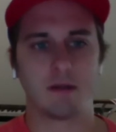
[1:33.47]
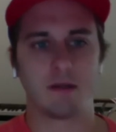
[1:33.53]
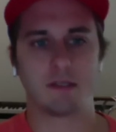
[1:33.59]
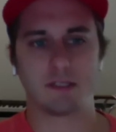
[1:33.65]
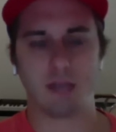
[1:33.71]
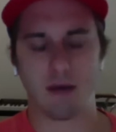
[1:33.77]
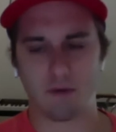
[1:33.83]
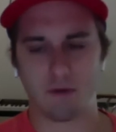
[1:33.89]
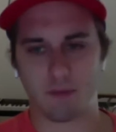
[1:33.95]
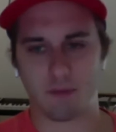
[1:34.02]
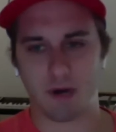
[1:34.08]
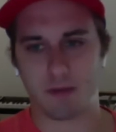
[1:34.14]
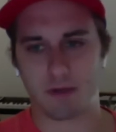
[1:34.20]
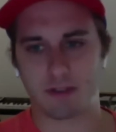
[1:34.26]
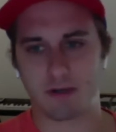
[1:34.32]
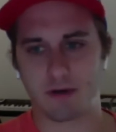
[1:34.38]
The seven
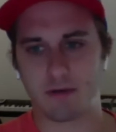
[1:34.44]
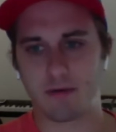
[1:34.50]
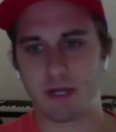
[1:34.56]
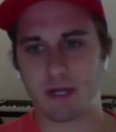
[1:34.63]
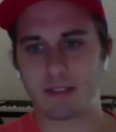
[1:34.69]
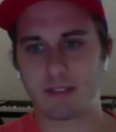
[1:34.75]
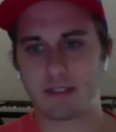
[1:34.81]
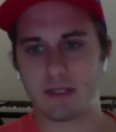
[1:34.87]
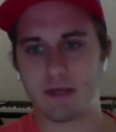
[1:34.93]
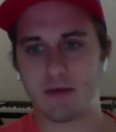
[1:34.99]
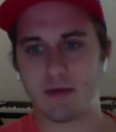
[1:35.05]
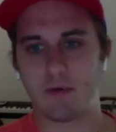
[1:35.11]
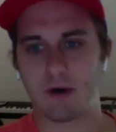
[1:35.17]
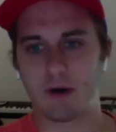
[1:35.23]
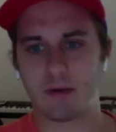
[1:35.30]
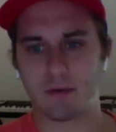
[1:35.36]
properties that are rented, they
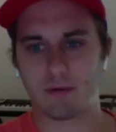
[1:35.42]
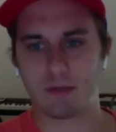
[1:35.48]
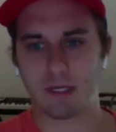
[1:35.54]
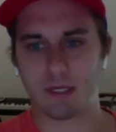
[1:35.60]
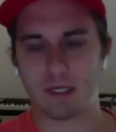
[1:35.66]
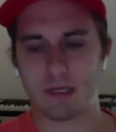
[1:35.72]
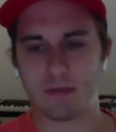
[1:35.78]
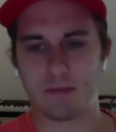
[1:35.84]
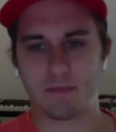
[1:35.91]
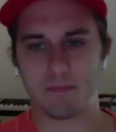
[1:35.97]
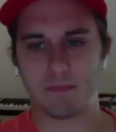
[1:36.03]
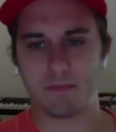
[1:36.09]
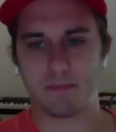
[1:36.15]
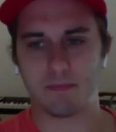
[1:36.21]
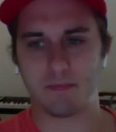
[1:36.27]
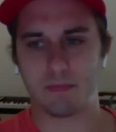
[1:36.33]
want only,
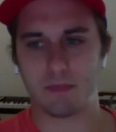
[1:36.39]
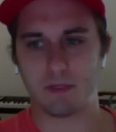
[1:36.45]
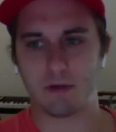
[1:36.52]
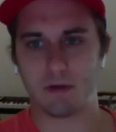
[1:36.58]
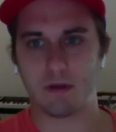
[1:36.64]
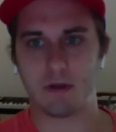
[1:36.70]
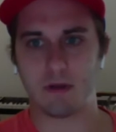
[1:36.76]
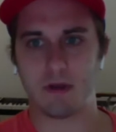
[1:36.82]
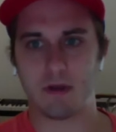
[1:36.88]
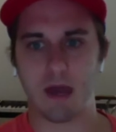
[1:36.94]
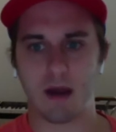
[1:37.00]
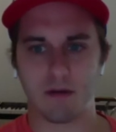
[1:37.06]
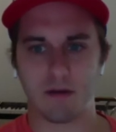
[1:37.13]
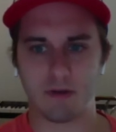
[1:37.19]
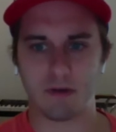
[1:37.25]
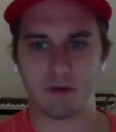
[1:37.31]
or the
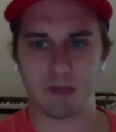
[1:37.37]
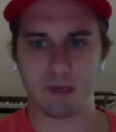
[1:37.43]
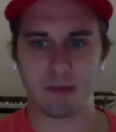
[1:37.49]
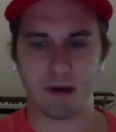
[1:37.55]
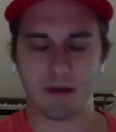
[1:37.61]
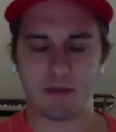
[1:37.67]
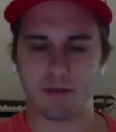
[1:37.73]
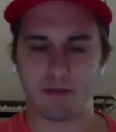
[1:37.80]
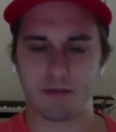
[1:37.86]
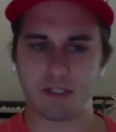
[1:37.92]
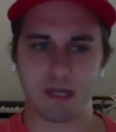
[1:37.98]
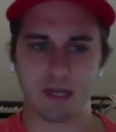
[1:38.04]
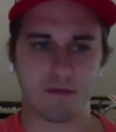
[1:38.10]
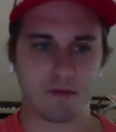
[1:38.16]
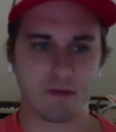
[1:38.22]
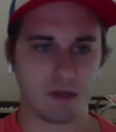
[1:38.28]
ARV would be about
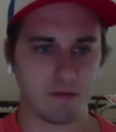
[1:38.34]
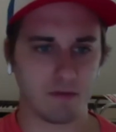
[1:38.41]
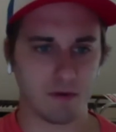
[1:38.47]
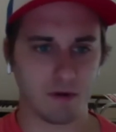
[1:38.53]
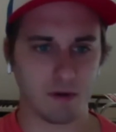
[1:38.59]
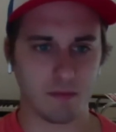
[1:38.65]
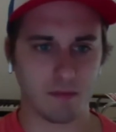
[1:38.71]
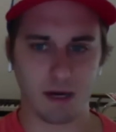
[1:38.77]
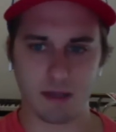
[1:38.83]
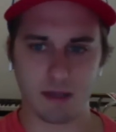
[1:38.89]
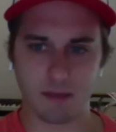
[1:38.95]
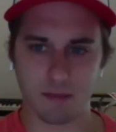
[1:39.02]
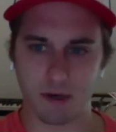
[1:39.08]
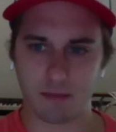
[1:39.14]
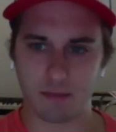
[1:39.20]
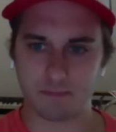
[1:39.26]
370 if you combine
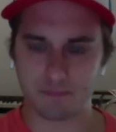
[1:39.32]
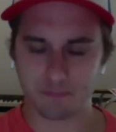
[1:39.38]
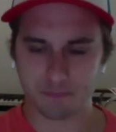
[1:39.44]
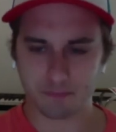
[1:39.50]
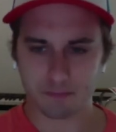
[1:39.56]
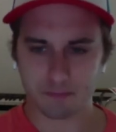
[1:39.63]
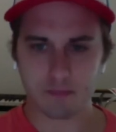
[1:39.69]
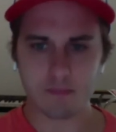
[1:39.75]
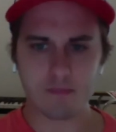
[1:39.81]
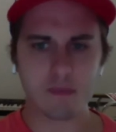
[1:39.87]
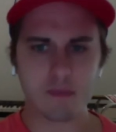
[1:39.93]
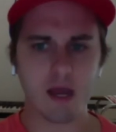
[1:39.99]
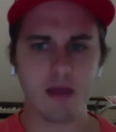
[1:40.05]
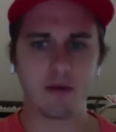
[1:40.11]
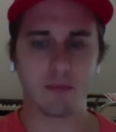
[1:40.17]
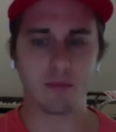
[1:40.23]
them all.
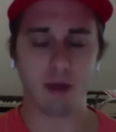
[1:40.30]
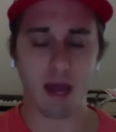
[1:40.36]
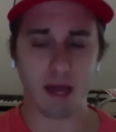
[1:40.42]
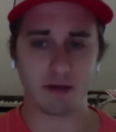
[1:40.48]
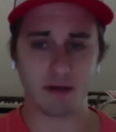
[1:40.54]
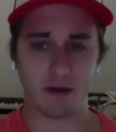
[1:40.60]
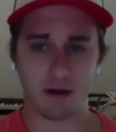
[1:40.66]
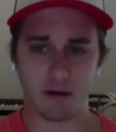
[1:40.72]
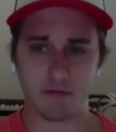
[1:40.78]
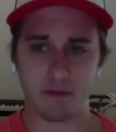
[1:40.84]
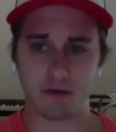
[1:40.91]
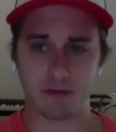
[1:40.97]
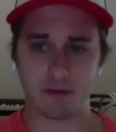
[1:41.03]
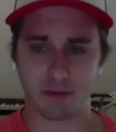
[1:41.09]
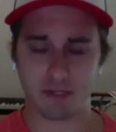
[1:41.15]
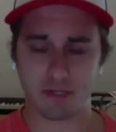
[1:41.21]
And the rent of
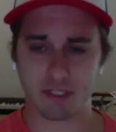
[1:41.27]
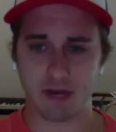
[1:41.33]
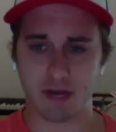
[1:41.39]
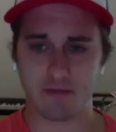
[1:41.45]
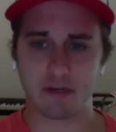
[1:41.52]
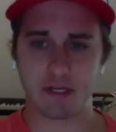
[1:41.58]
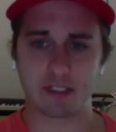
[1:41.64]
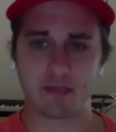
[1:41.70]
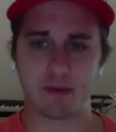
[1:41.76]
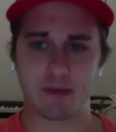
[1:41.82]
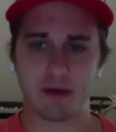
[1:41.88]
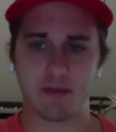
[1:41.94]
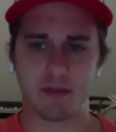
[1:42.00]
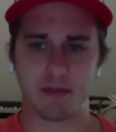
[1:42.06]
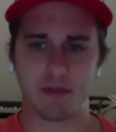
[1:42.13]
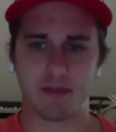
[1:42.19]
those 370 is
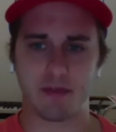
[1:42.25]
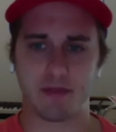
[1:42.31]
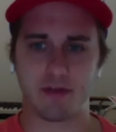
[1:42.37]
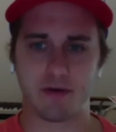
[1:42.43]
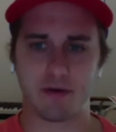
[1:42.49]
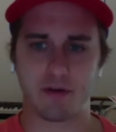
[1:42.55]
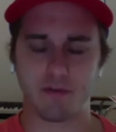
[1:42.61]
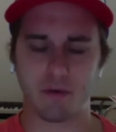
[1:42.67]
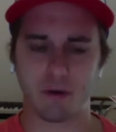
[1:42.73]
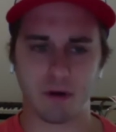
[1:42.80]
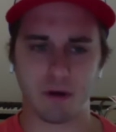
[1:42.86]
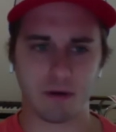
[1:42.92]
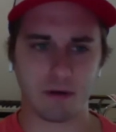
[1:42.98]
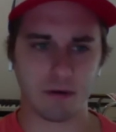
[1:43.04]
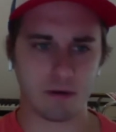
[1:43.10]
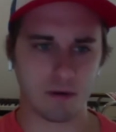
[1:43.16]
about
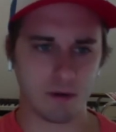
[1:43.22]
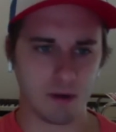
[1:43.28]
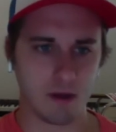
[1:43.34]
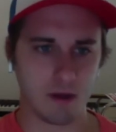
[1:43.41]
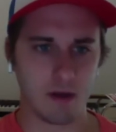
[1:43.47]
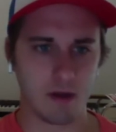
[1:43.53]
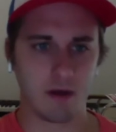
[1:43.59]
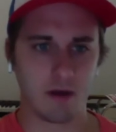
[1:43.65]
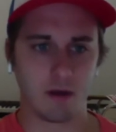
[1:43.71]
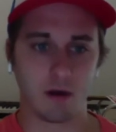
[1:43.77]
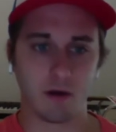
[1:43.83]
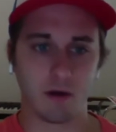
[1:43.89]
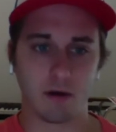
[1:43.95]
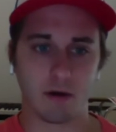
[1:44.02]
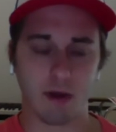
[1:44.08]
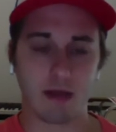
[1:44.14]
3,400
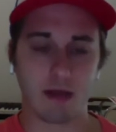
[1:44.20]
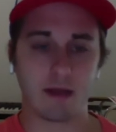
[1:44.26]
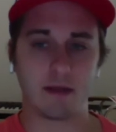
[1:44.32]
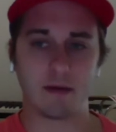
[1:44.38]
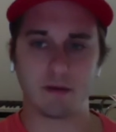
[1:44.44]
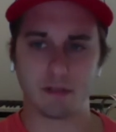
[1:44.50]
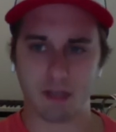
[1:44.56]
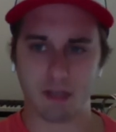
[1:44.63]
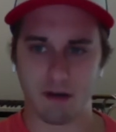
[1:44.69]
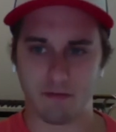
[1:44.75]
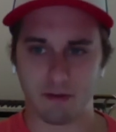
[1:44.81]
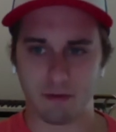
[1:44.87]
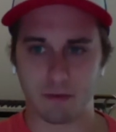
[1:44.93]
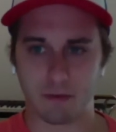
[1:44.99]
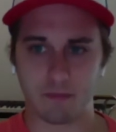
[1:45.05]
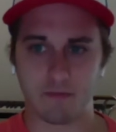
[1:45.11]
current rent. And there's
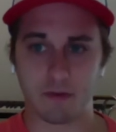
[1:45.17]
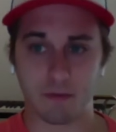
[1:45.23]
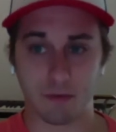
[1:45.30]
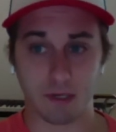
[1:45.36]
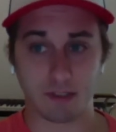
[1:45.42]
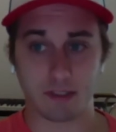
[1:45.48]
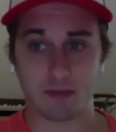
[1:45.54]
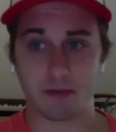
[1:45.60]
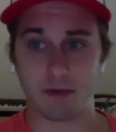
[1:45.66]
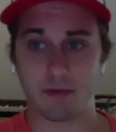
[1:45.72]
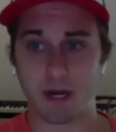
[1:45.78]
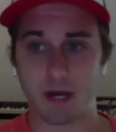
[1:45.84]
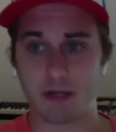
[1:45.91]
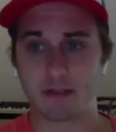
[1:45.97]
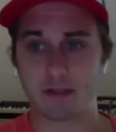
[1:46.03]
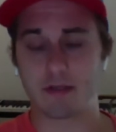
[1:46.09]
definitely room for the rents to be
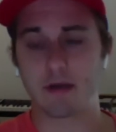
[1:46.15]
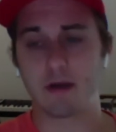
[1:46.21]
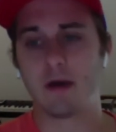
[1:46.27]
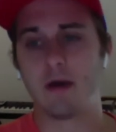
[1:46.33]
raised.